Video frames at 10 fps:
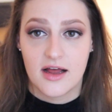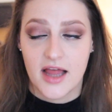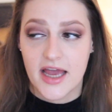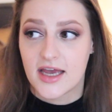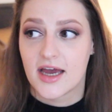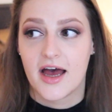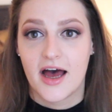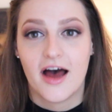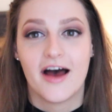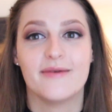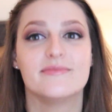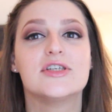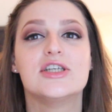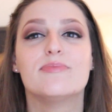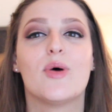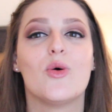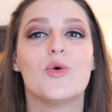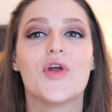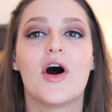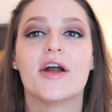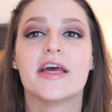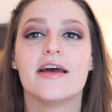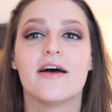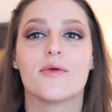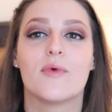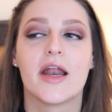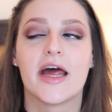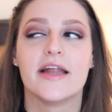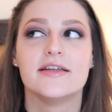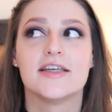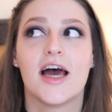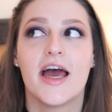Like she pulled on it on one end